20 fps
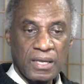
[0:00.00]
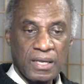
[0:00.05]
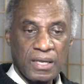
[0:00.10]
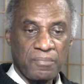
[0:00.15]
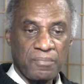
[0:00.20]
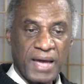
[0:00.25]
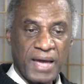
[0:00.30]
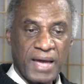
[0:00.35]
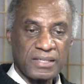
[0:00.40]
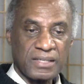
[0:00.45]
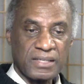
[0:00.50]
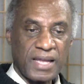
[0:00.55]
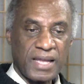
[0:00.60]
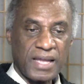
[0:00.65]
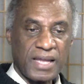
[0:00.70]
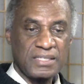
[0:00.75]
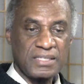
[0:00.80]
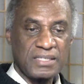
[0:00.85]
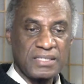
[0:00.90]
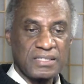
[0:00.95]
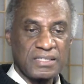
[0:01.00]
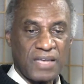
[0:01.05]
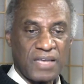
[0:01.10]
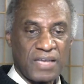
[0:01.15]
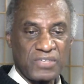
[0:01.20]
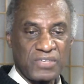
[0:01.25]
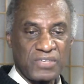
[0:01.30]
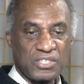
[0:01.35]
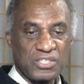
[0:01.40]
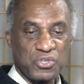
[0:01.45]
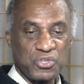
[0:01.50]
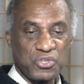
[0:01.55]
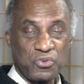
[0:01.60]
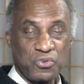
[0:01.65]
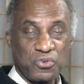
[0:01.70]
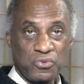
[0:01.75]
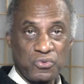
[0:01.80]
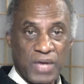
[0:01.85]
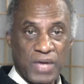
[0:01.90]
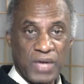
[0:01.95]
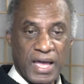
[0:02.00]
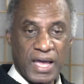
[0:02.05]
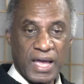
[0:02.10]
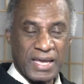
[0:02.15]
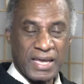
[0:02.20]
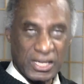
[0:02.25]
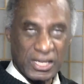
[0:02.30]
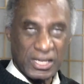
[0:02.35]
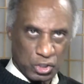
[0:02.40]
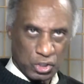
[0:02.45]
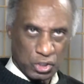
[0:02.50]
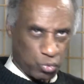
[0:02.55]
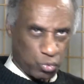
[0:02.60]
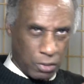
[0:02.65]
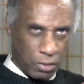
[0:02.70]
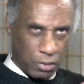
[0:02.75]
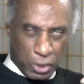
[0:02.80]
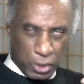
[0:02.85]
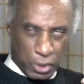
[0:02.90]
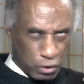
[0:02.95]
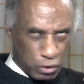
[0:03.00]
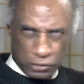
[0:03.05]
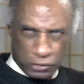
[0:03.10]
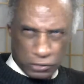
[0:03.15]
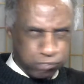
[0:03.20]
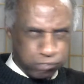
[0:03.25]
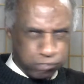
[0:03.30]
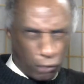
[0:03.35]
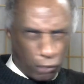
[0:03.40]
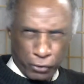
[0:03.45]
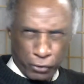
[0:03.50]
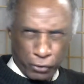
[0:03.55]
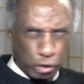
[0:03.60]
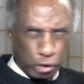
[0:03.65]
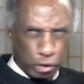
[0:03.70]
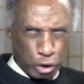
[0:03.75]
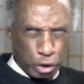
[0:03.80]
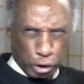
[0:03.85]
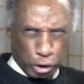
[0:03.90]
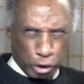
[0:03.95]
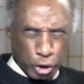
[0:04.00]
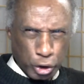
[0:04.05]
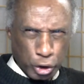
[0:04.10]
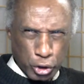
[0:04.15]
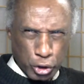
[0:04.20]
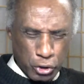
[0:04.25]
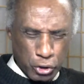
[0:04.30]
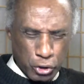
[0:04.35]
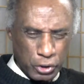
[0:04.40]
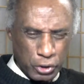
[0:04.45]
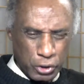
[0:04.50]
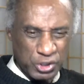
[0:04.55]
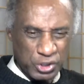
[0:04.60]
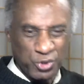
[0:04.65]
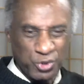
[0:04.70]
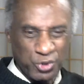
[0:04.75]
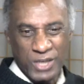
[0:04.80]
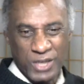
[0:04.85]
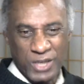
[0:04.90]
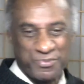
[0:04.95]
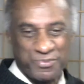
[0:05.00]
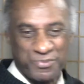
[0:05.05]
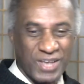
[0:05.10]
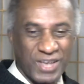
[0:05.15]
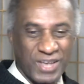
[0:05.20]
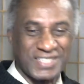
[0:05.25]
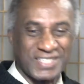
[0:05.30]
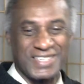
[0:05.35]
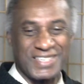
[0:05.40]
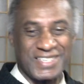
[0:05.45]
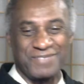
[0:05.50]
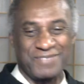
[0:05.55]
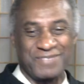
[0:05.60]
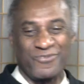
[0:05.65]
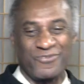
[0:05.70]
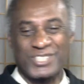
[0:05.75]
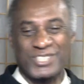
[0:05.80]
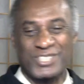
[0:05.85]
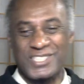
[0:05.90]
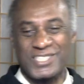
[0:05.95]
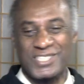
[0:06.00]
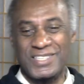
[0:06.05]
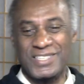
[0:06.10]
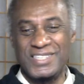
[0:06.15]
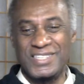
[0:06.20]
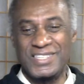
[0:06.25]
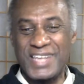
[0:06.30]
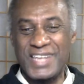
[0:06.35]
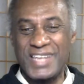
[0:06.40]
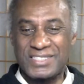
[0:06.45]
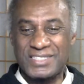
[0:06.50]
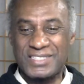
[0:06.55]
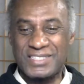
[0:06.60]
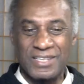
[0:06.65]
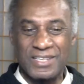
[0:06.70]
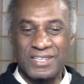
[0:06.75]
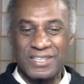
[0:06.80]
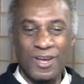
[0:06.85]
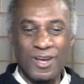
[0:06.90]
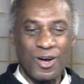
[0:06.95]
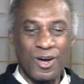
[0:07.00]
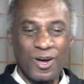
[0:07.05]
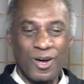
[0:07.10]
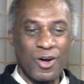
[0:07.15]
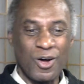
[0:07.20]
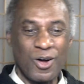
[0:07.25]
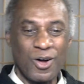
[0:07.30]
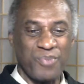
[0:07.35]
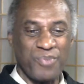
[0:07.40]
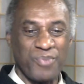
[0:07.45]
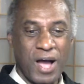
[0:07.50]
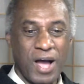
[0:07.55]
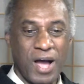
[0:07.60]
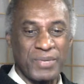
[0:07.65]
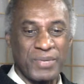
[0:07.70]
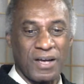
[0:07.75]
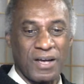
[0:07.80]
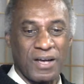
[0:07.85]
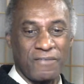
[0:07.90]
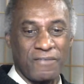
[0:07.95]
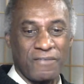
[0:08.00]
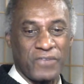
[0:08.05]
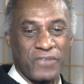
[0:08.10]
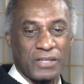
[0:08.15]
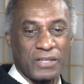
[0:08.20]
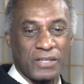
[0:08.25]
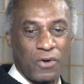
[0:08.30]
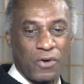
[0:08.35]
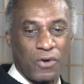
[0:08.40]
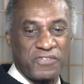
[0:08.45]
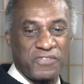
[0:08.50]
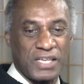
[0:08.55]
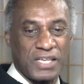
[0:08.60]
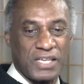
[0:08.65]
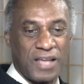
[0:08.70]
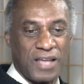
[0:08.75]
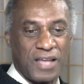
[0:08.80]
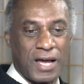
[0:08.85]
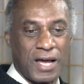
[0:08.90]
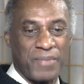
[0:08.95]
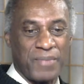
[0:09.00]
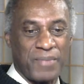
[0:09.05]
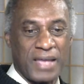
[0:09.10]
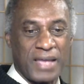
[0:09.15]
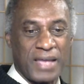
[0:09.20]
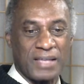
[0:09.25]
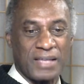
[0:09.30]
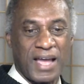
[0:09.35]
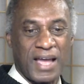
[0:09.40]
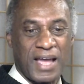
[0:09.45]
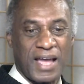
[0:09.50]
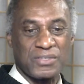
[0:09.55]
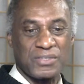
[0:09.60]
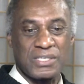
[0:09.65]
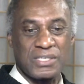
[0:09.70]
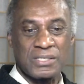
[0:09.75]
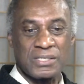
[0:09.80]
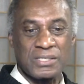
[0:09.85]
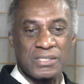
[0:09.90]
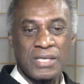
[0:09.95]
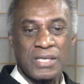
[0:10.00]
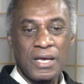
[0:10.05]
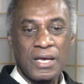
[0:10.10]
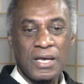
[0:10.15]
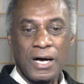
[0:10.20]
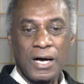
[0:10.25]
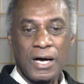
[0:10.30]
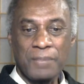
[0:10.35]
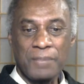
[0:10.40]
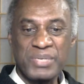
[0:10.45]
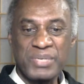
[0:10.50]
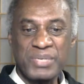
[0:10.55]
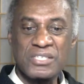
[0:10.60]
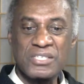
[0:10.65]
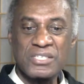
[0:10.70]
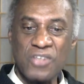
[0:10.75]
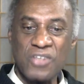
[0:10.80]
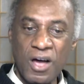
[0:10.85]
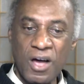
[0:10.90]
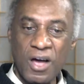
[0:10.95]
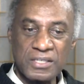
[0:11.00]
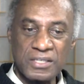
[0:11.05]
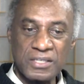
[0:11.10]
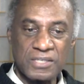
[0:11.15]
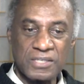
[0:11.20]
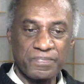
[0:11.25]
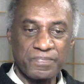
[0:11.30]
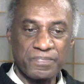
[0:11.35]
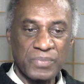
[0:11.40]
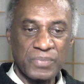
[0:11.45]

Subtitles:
Back in 1972, and I just want to make this perfectly clear, U.S. President Richard Nixon halts bombing of North Vietnam and announces peace talks.